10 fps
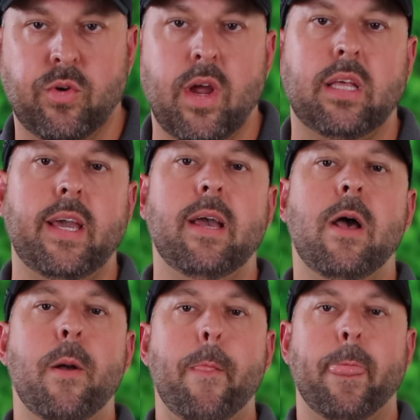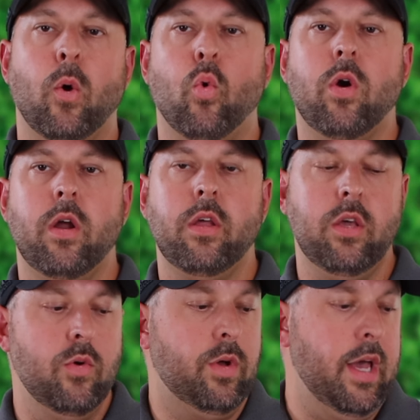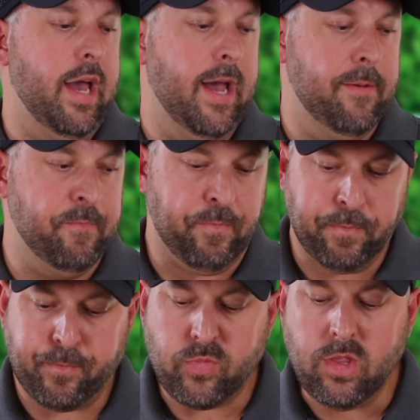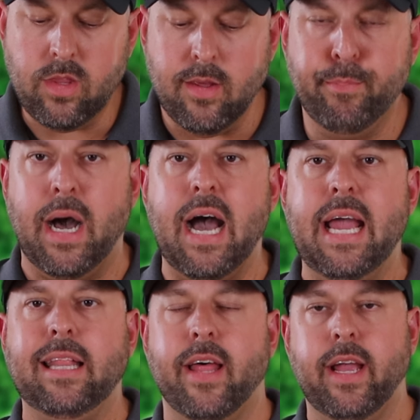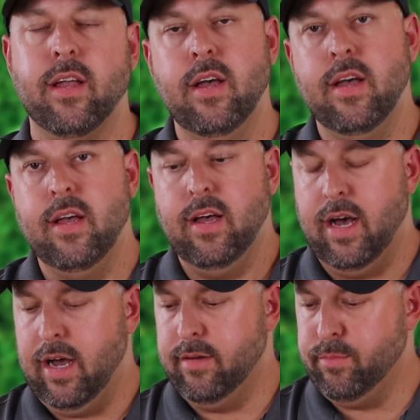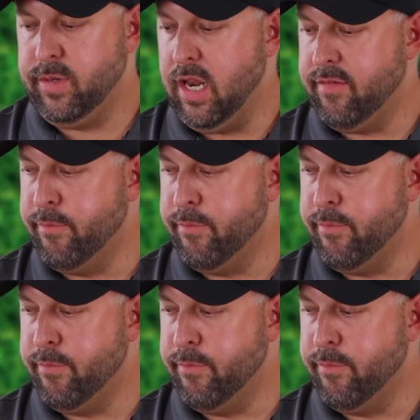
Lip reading: directly, or you can buy like kind of a